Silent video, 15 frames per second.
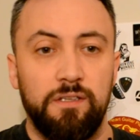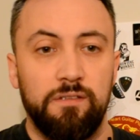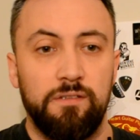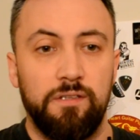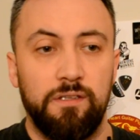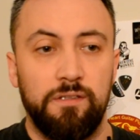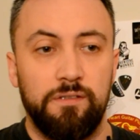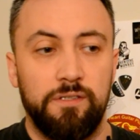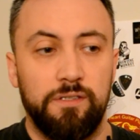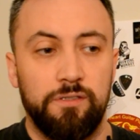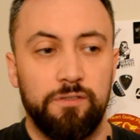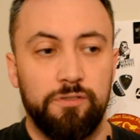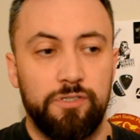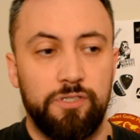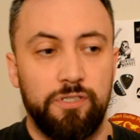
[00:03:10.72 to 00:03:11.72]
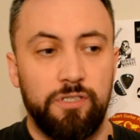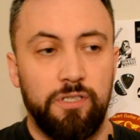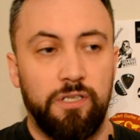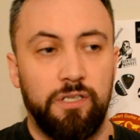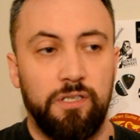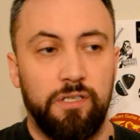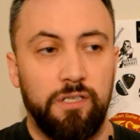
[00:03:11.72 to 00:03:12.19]
that there's
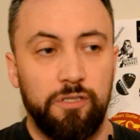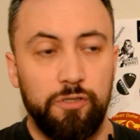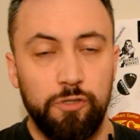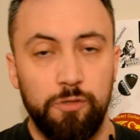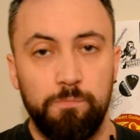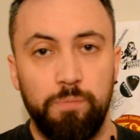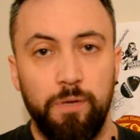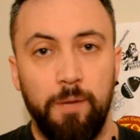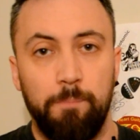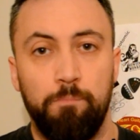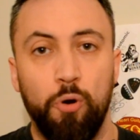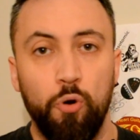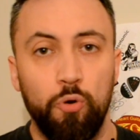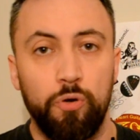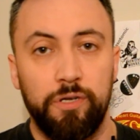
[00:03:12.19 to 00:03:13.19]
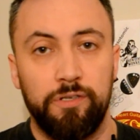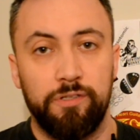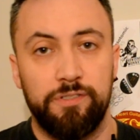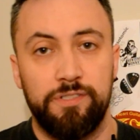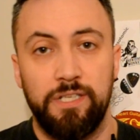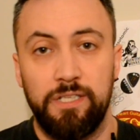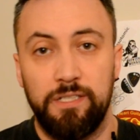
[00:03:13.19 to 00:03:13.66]
a good bit of poke and
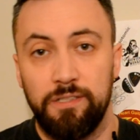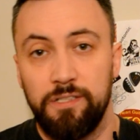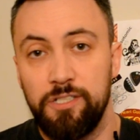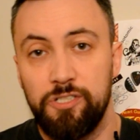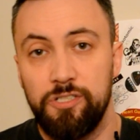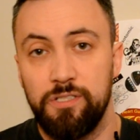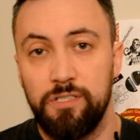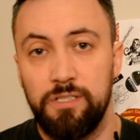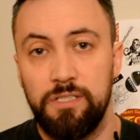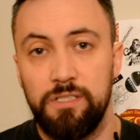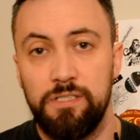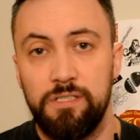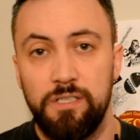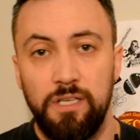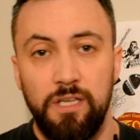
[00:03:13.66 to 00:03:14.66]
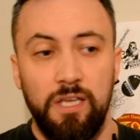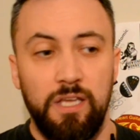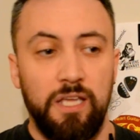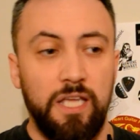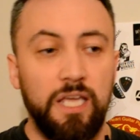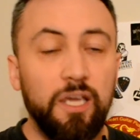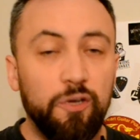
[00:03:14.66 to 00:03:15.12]
articulation to these.
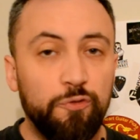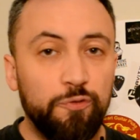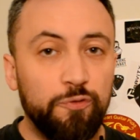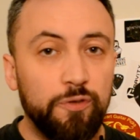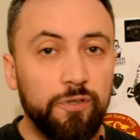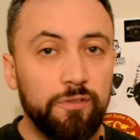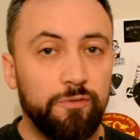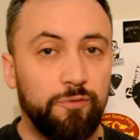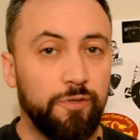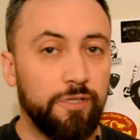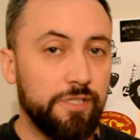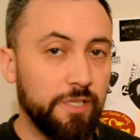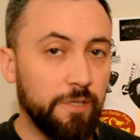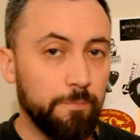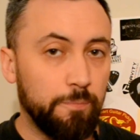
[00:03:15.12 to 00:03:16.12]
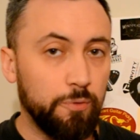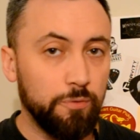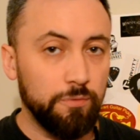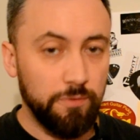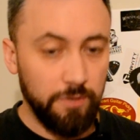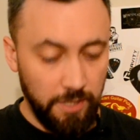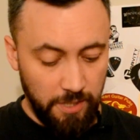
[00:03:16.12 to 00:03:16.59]
If, for
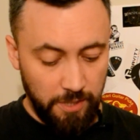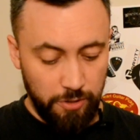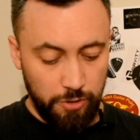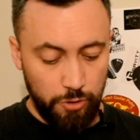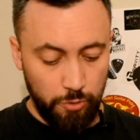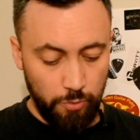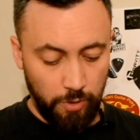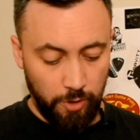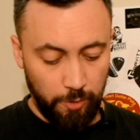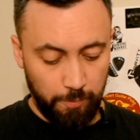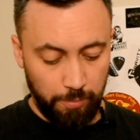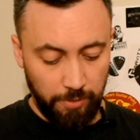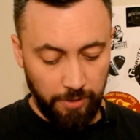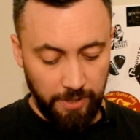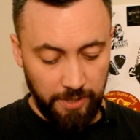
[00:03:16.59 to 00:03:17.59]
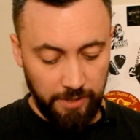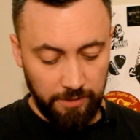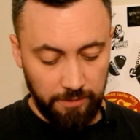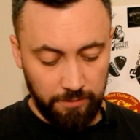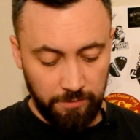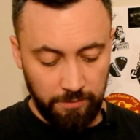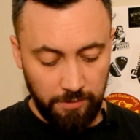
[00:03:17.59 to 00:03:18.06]
example, you are
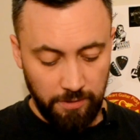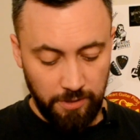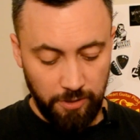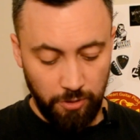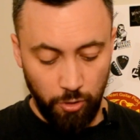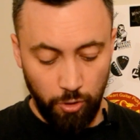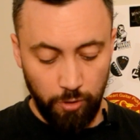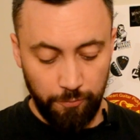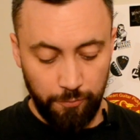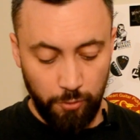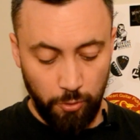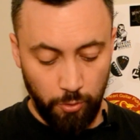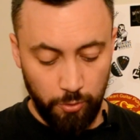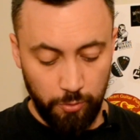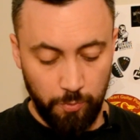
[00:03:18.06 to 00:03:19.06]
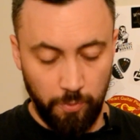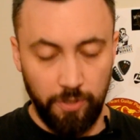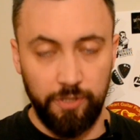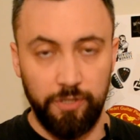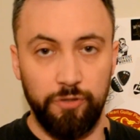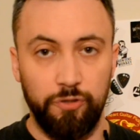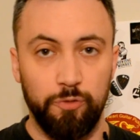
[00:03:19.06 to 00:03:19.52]
playing a lot of chord
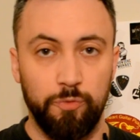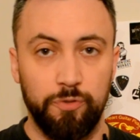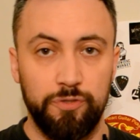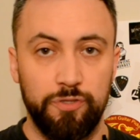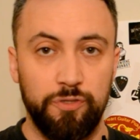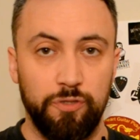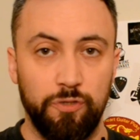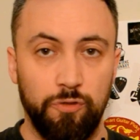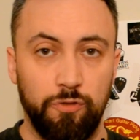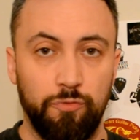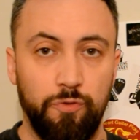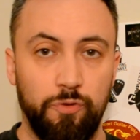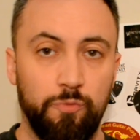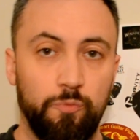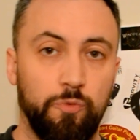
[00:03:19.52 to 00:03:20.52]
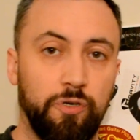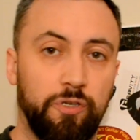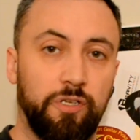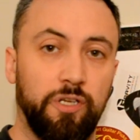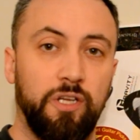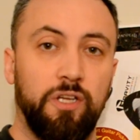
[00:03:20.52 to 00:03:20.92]
work and you want to do a lot of rhythm work,